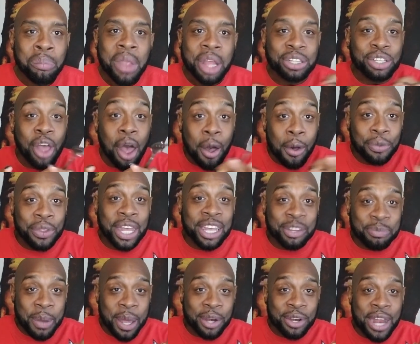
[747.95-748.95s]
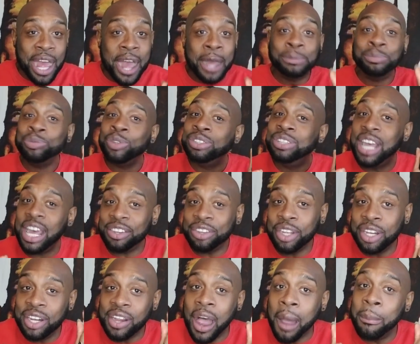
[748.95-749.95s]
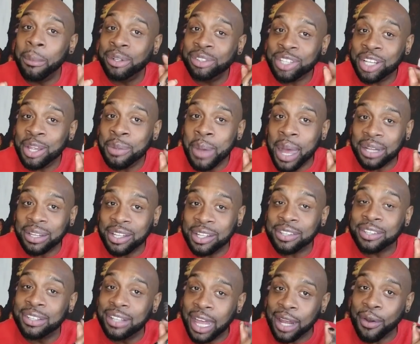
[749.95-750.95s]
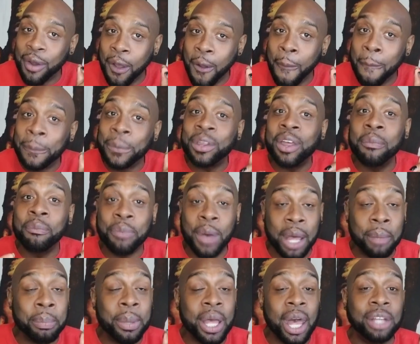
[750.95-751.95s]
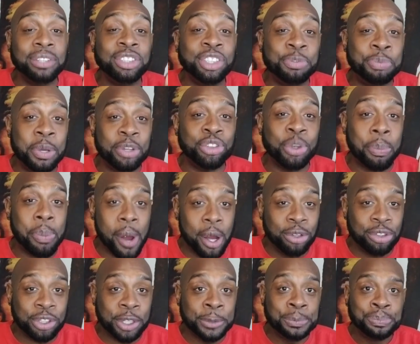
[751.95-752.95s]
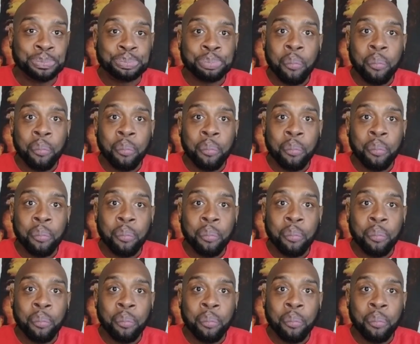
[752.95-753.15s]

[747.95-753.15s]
The whole thing is better now. That's gonna. I'm gonna tell you about this later on, because the special person